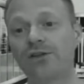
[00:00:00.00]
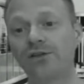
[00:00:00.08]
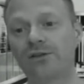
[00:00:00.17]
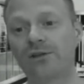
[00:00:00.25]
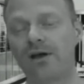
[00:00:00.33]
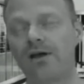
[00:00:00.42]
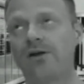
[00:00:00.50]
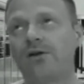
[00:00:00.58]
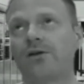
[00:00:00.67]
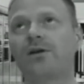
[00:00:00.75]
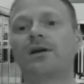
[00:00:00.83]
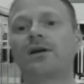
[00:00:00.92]
now
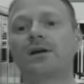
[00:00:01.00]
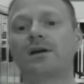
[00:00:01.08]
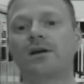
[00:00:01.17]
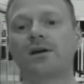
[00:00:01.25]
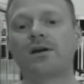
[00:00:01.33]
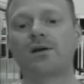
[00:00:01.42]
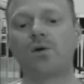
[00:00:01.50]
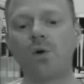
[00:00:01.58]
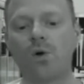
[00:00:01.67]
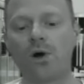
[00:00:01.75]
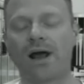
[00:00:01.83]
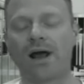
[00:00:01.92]
during the COVID era.
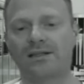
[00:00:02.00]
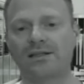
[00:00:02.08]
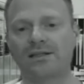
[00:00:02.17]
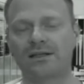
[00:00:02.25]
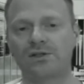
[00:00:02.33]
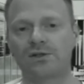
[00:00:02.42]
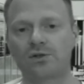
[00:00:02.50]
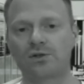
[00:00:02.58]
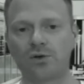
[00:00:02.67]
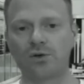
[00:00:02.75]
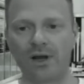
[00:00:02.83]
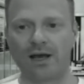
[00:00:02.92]
His investment
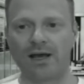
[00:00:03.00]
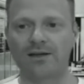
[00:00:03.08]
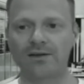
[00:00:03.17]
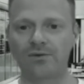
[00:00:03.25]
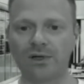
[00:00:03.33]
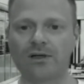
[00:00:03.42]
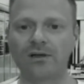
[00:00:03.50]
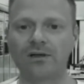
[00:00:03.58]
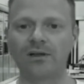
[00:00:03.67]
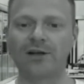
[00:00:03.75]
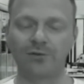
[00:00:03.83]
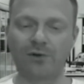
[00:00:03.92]
process has
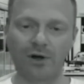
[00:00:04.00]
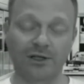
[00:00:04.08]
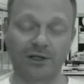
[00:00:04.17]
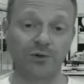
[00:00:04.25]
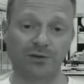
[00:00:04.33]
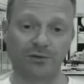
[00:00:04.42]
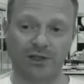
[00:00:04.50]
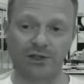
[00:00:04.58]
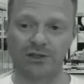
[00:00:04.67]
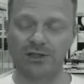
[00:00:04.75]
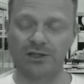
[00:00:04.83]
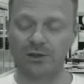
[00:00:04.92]
clearly changed.
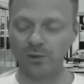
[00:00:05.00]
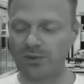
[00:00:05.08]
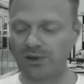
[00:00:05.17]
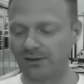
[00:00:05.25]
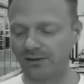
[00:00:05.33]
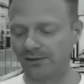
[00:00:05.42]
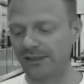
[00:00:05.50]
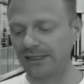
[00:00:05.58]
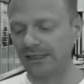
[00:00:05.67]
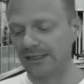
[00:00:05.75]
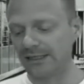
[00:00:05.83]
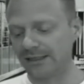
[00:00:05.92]
So all his
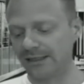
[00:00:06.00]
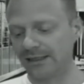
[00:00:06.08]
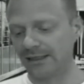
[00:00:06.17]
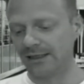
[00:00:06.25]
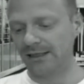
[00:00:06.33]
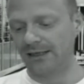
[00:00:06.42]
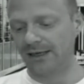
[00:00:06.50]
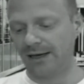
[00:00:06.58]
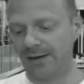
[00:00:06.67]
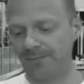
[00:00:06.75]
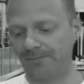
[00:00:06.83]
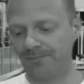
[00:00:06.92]
engagements, he noted,
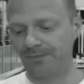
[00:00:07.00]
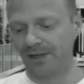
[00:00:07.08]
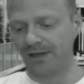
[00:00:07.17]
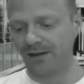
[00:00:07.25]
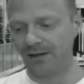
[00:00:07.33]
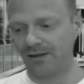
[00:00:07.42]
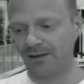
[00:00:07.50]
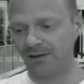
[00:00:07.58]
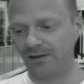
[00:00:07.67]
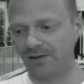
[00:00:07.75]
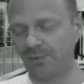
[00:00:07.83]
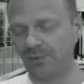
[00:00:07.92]
have been
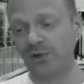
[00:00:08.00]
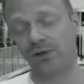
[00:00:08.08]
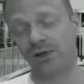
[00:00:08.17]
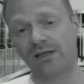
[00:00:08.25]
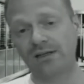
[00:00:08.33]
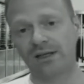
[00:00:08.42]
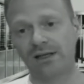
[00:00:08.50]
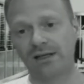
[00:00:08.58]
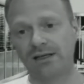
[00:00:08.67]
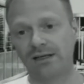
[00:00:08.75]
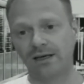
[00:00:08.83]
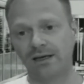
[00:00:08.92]
moved on
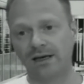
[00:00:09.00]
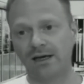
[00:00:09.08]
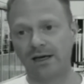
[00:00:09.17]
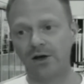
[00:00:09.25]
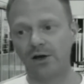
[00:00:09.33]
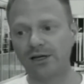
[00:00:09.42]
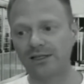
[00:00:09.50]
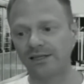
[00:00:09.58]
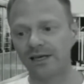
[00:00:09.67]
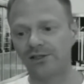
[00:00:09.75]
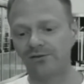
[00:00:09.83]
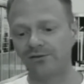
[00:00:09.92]
Zoom, right? So
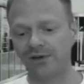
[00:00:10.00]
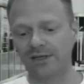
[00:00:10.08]
this has been